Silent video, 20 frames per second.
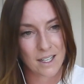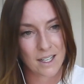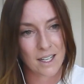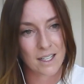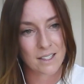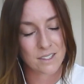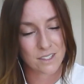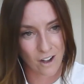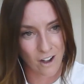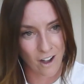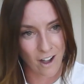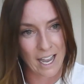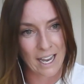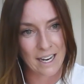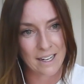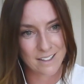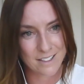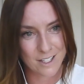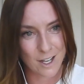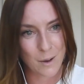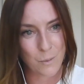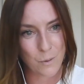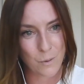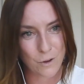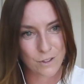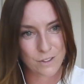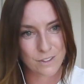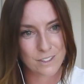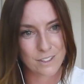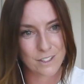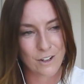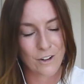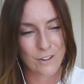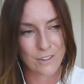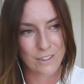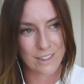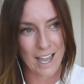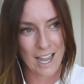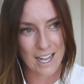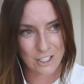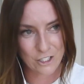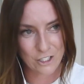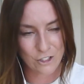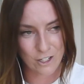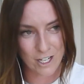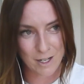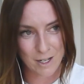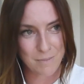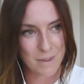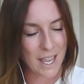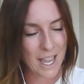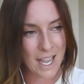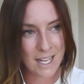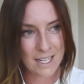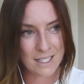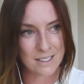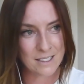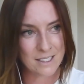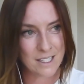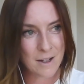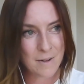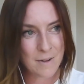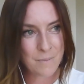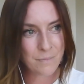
as tired as I was on that trip, and